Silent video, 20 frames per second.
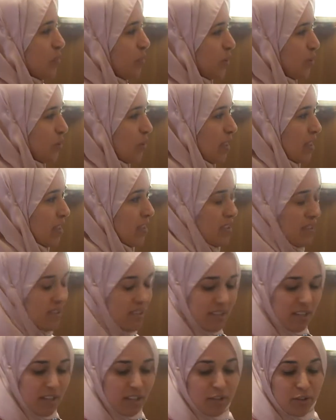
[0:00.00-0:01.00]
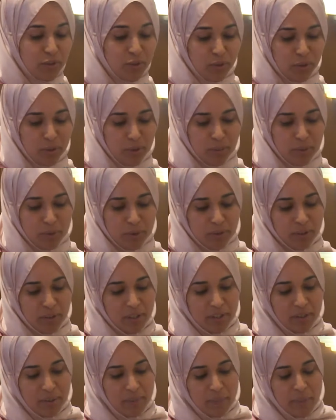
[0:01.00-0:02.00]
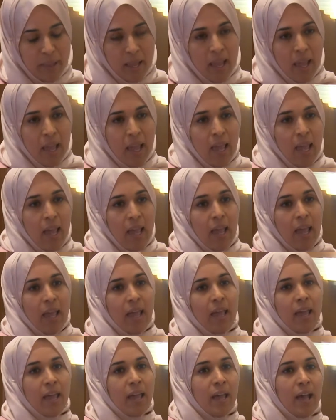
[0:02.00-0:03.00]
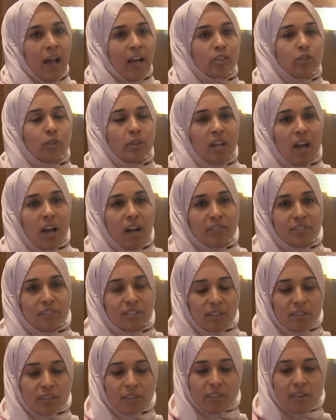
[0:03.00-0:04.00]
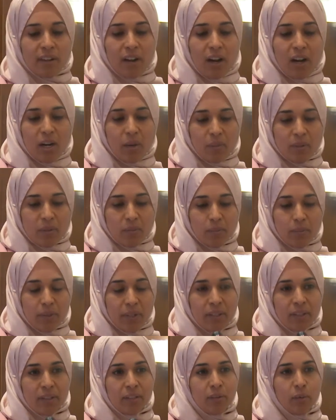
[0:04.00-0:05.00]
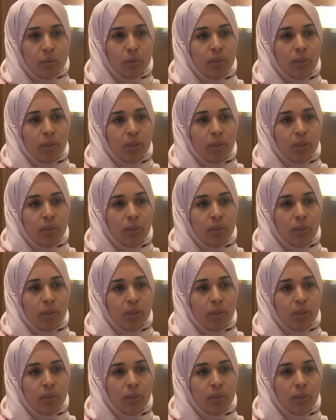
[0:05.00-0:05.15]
between these two opinions. Actually, after the Arab Spring,